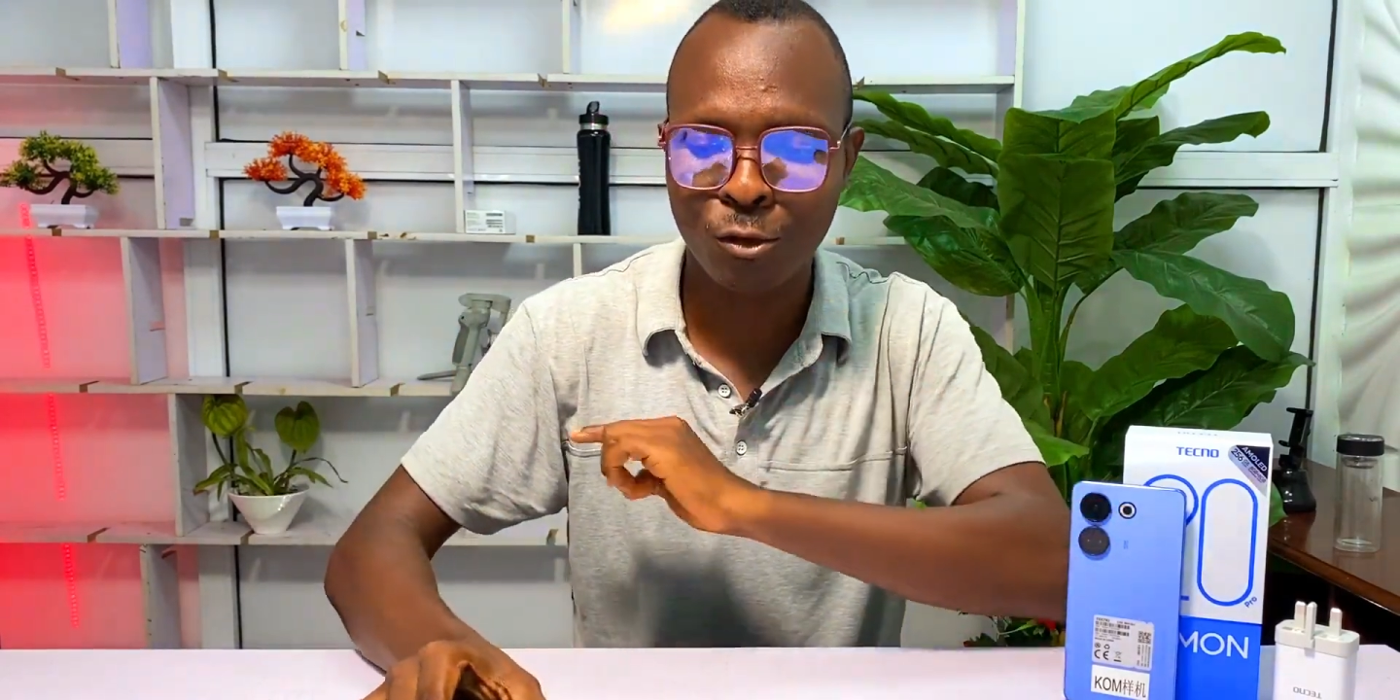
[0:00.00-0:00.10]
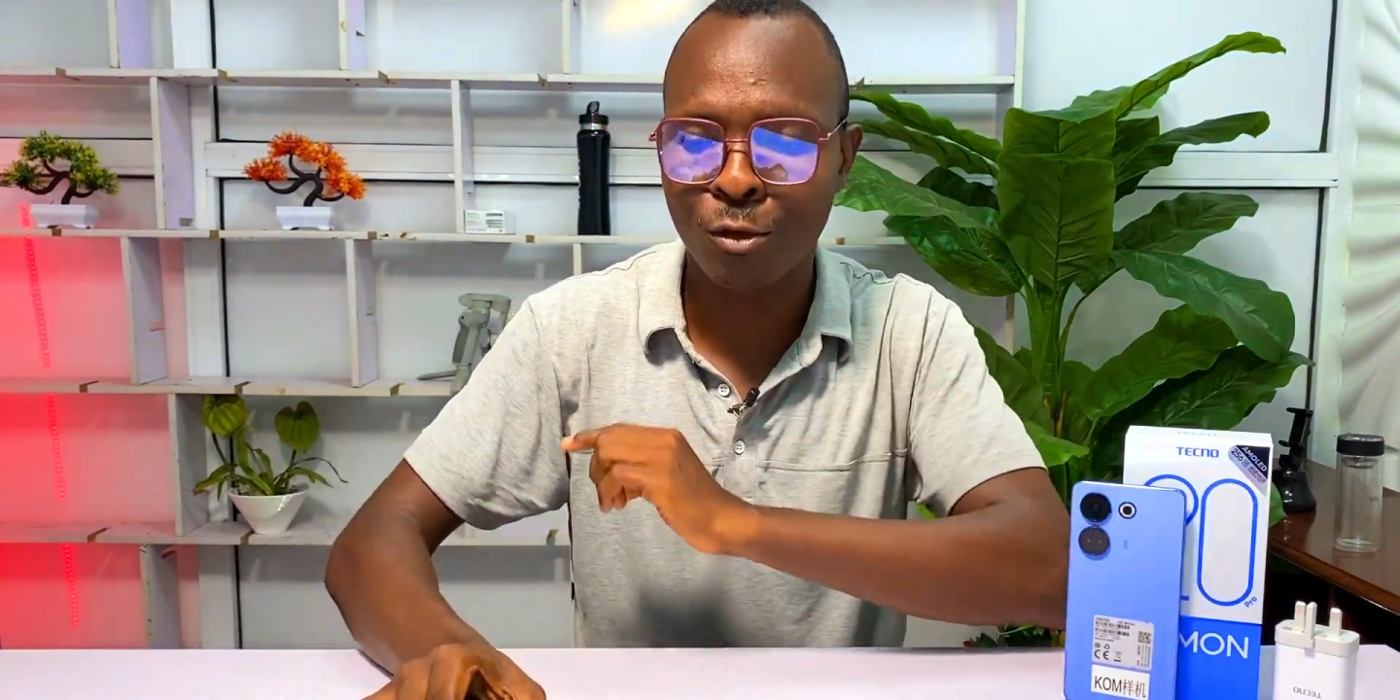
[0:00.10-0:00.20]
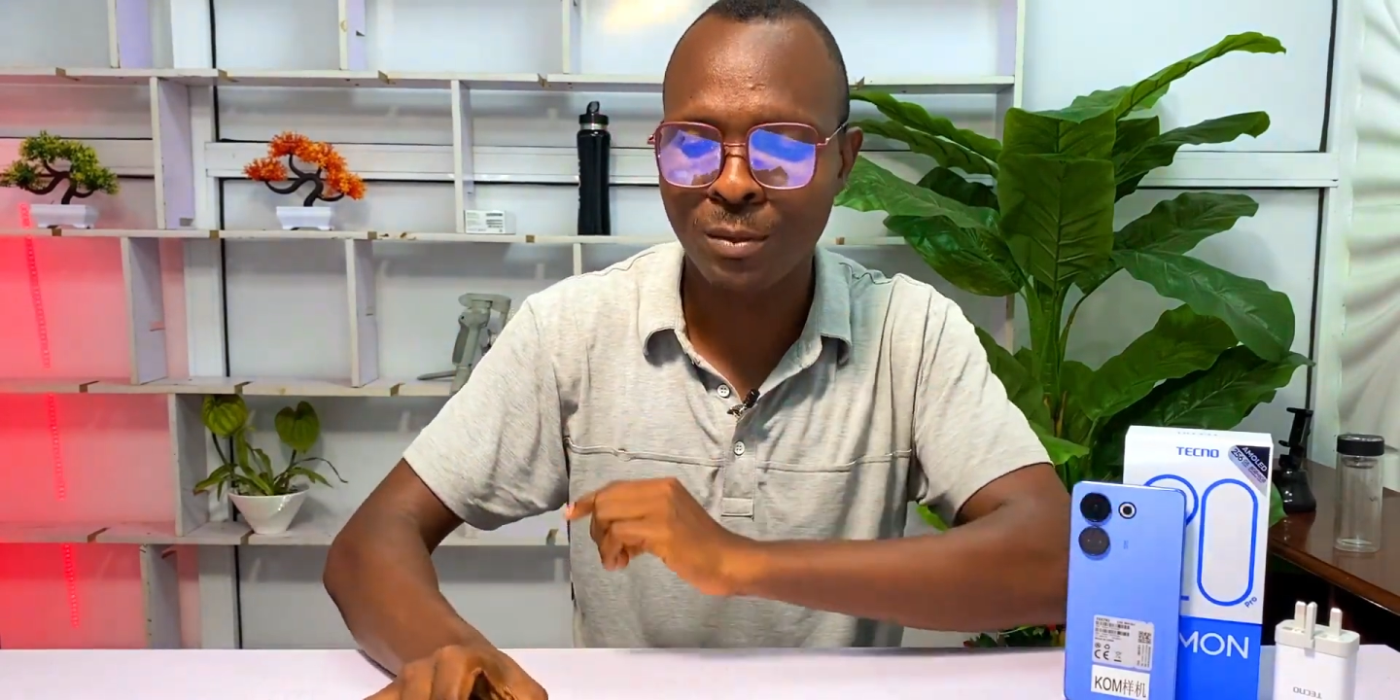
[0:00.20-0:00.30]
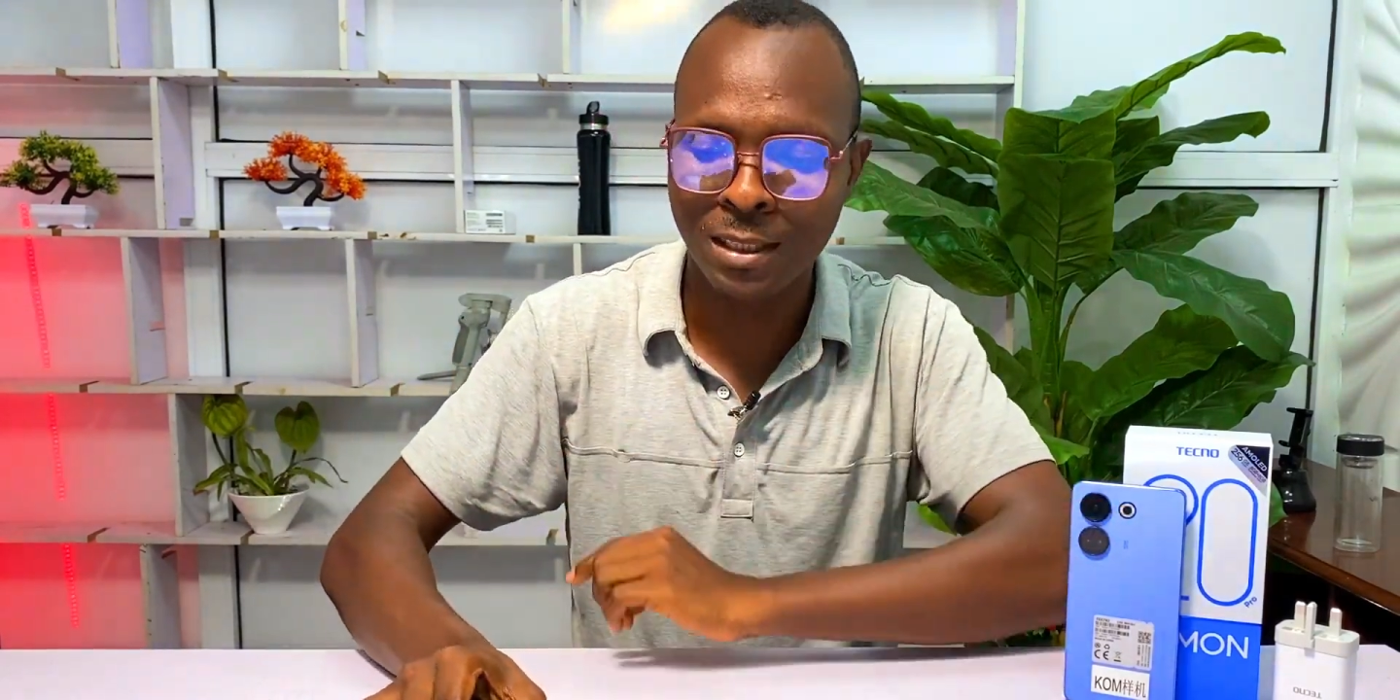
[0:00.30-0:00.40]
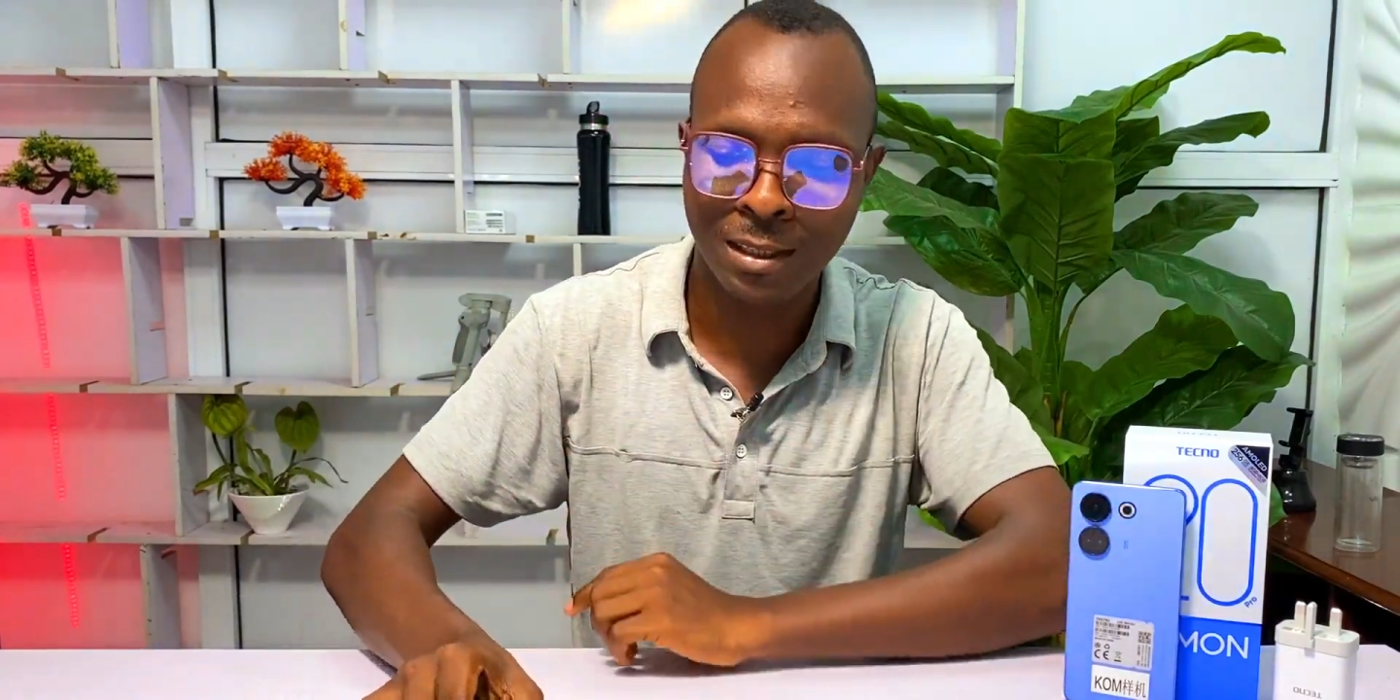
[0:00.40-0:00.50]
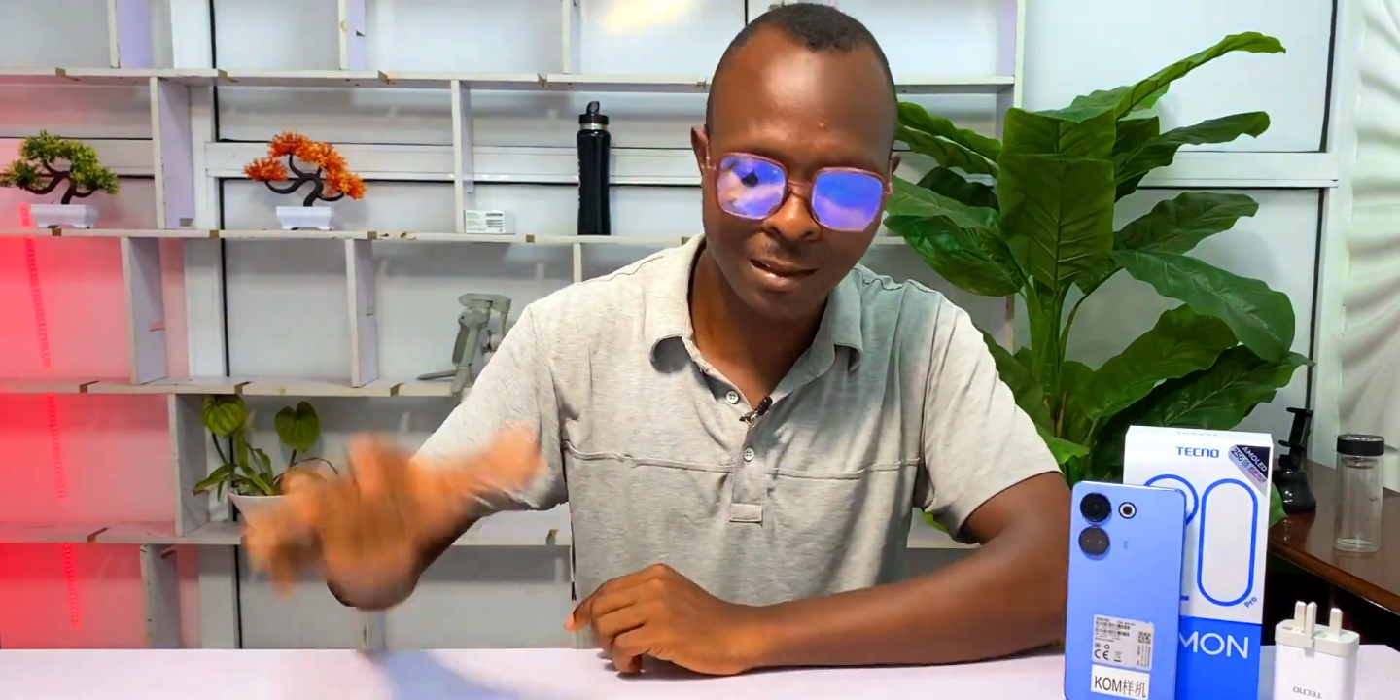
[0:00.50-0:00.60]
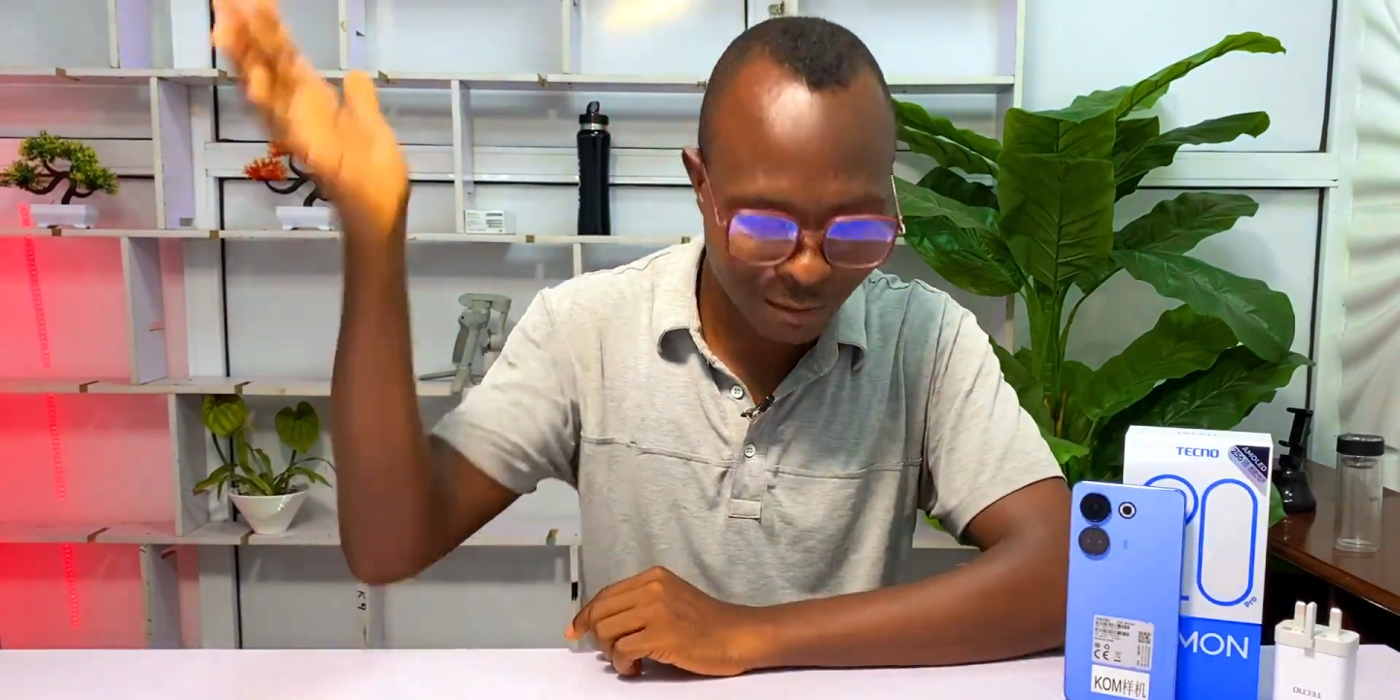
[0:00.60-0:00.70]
something.